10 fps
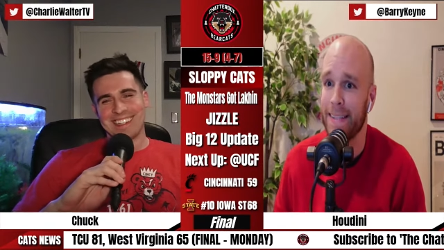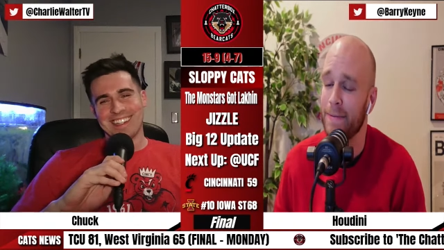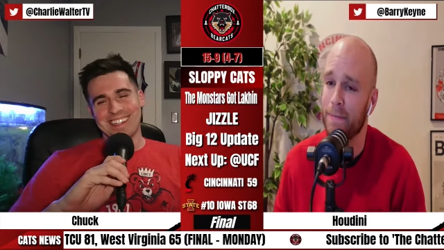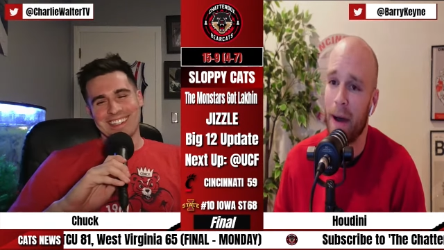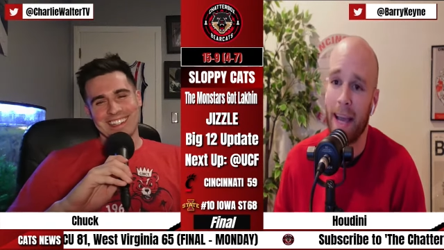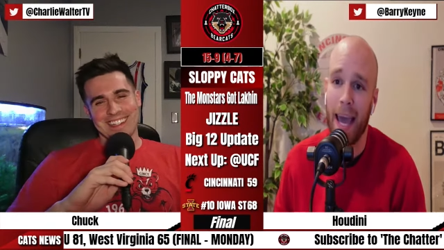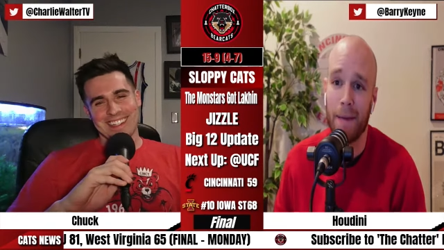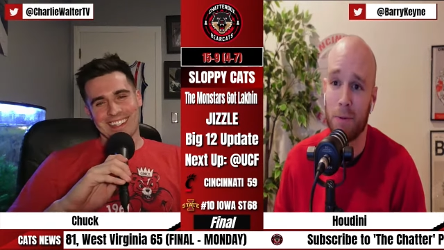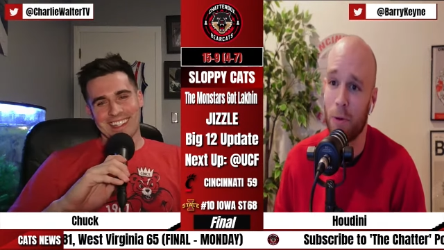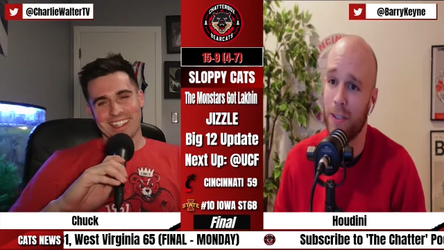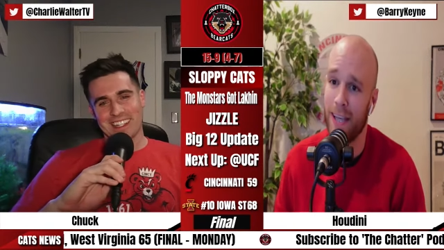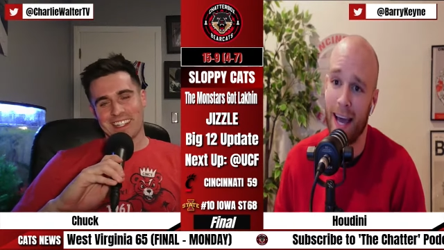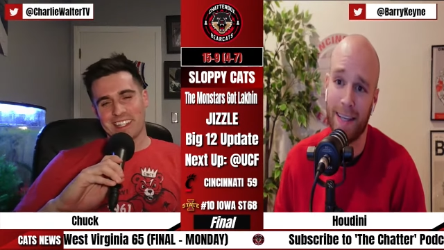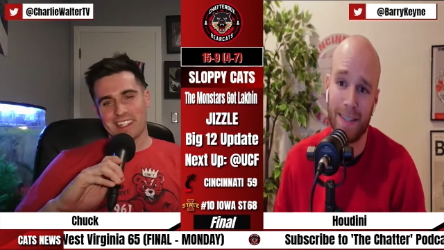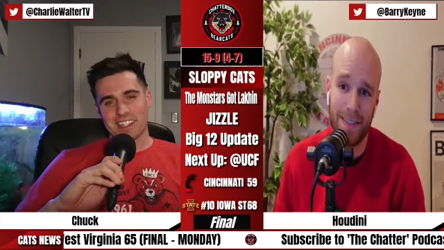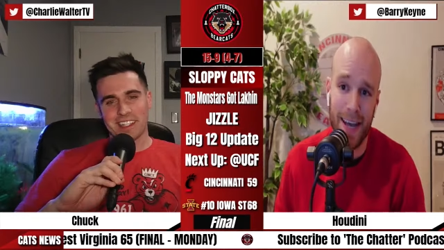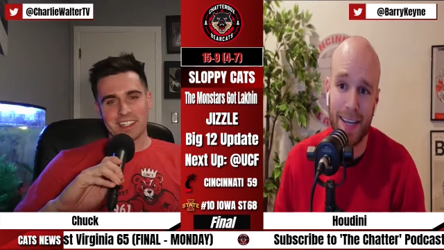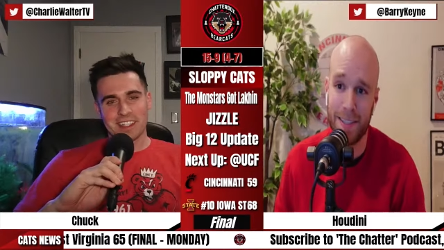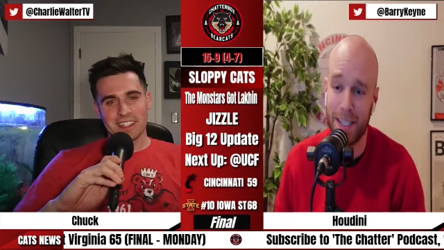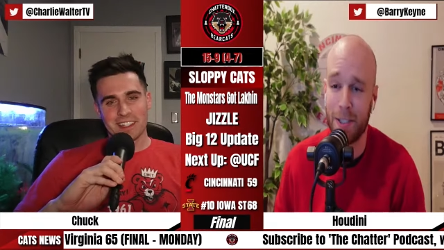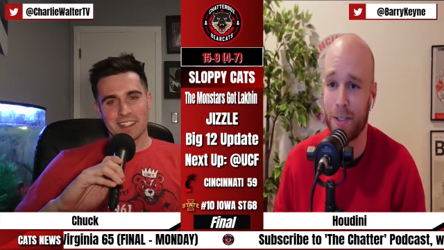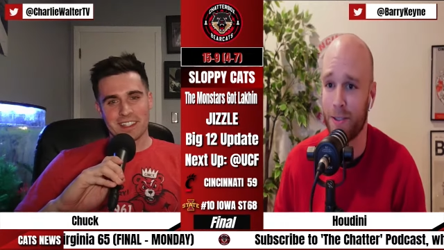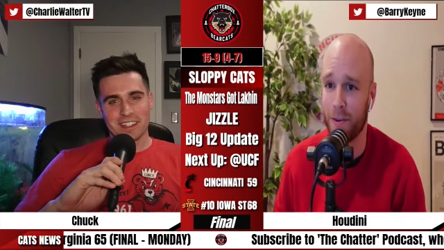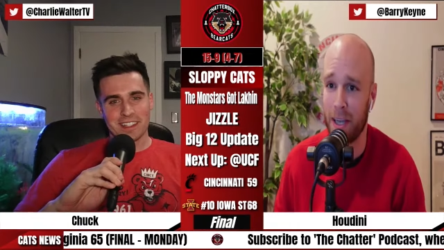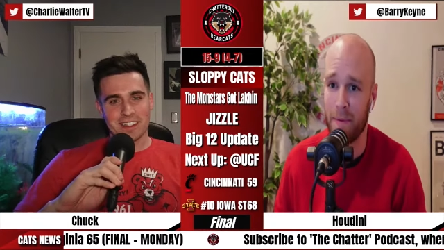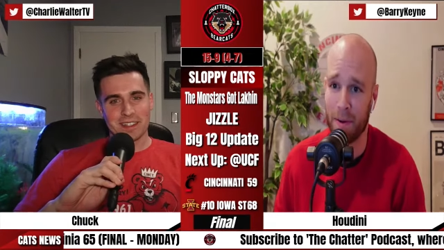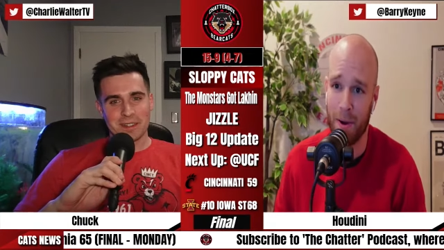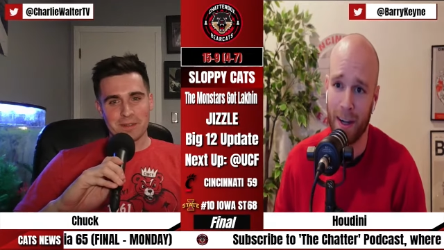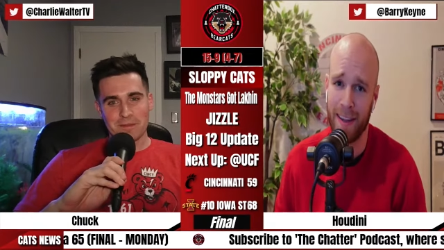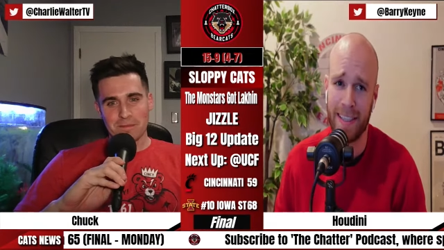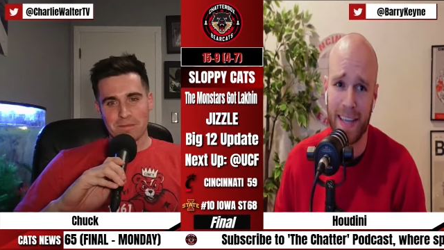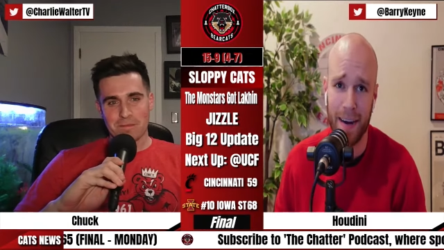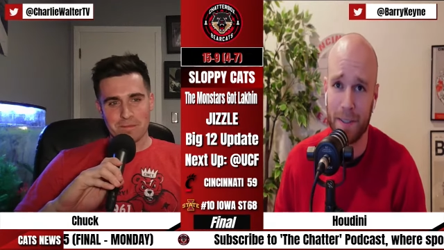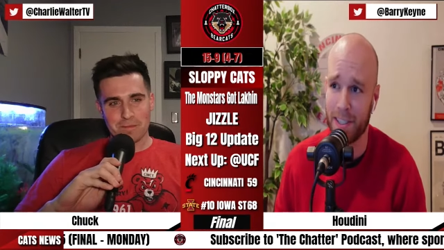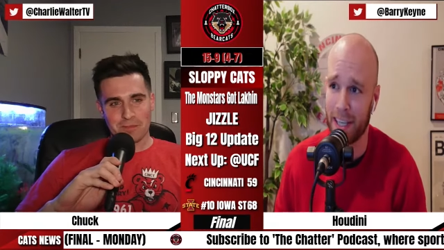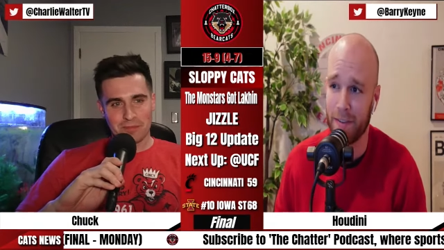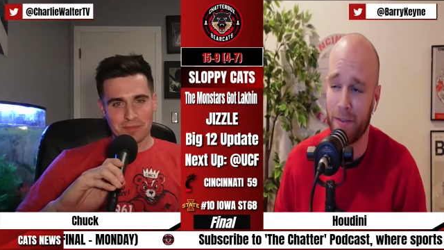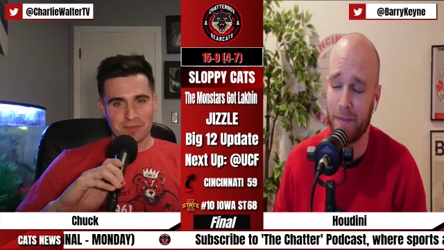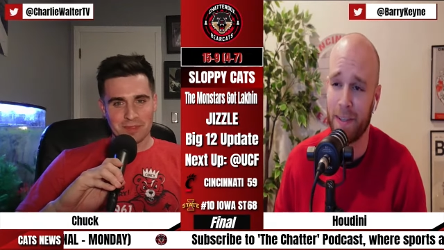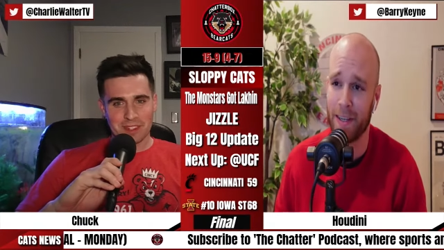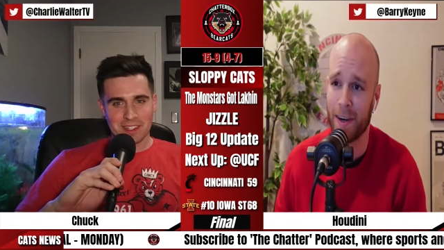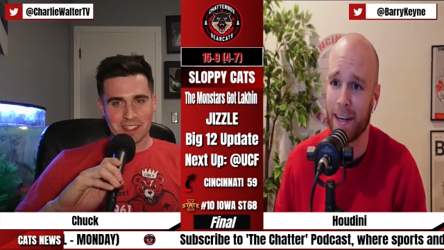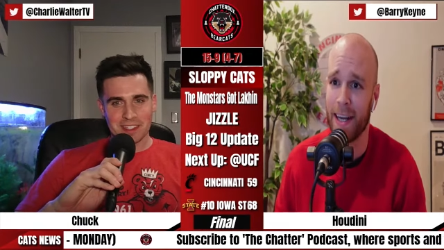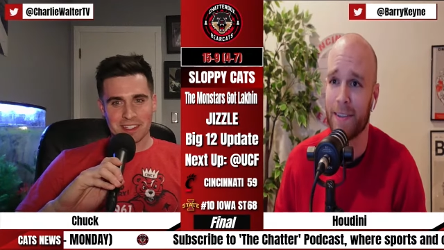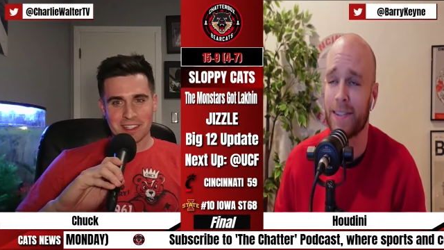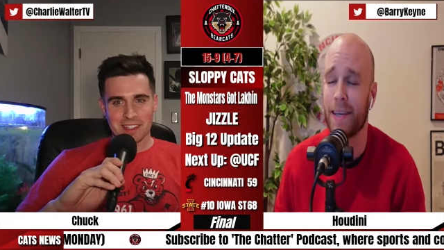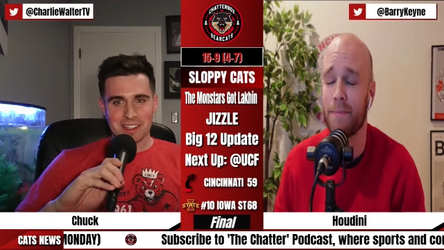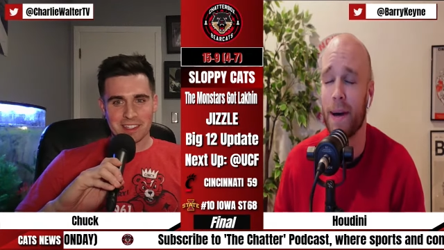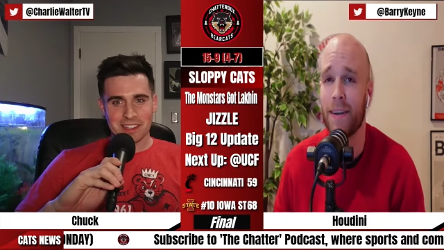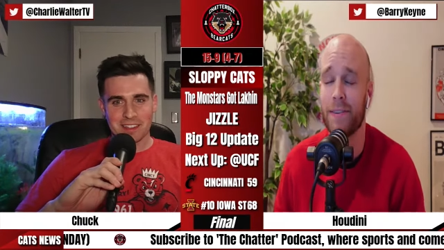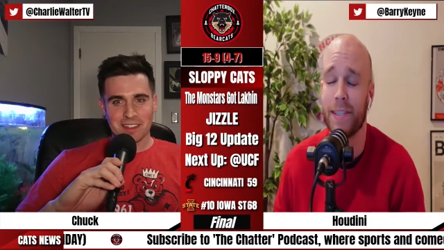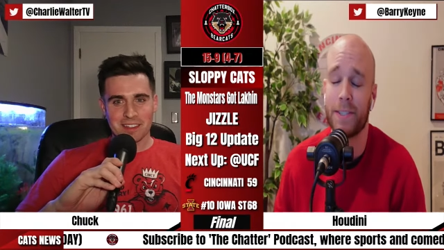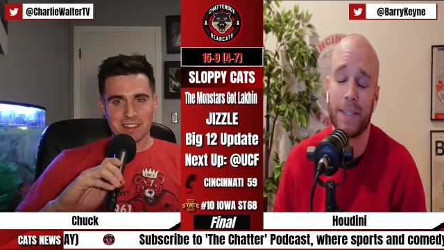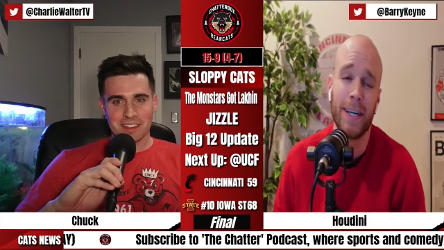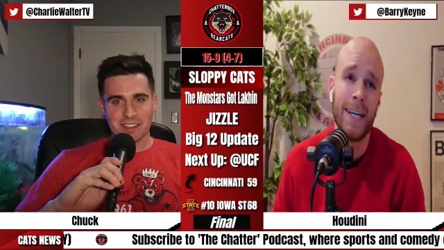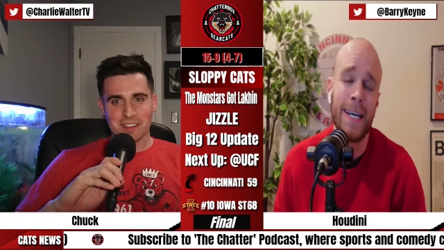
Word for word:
Speaker 1: Mike Adams-Woods had his issues. Don't get me wrong. I think he's averaging like 15 right now at St. Bonaventure.